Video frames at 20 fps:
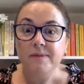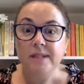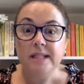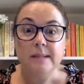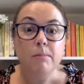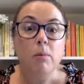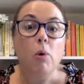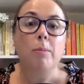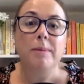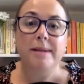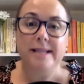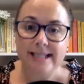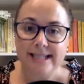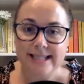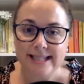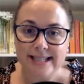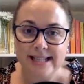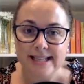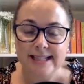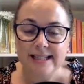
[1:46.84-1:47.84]
small
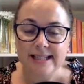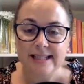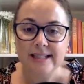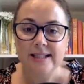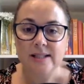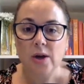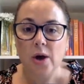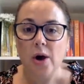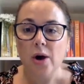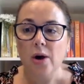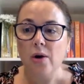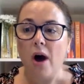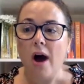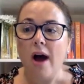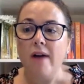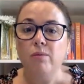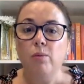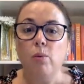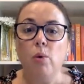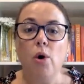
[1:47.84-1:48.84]
businesses. So
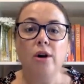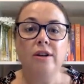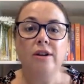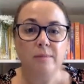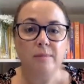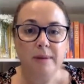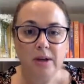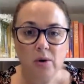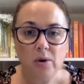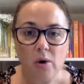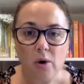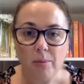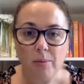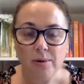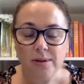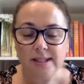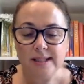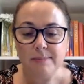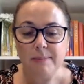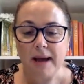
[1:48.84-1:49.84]
I've worked for big corporates,